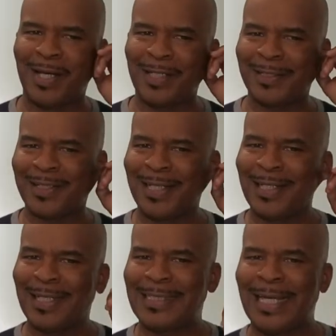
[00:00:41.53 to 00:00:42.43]
lines,
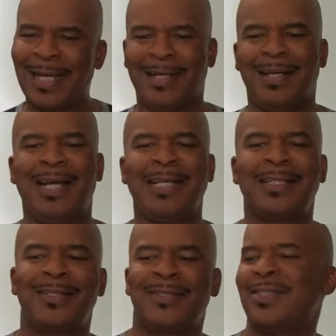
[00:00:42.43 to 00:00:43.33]
yet I
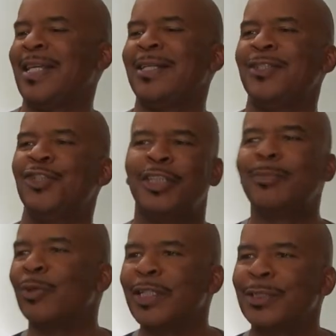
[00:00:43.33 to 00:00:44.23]
said
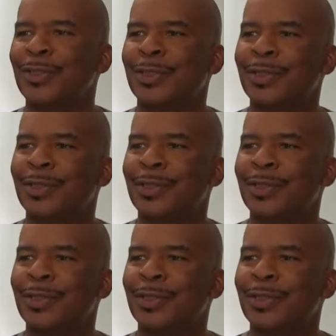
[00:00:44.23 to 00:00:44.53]
gibberish